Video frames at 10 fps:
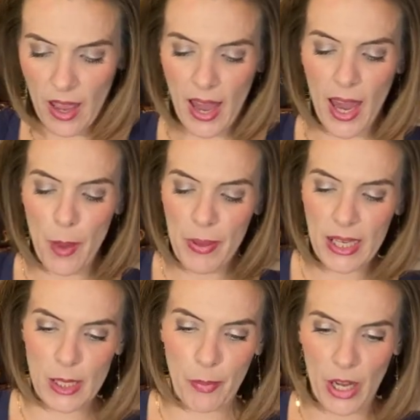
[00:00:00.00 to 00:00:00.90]
I
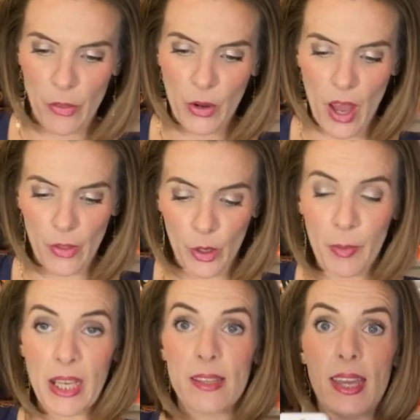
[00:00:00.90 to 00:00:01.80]
picked up another color
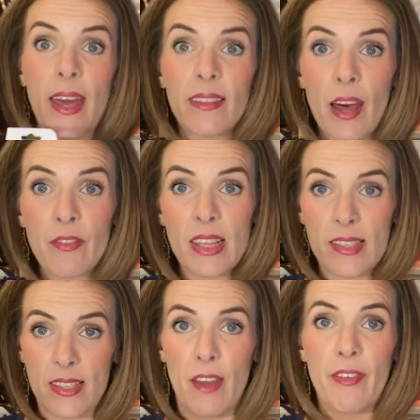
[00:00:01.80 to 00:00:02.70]
because I loved this stuff.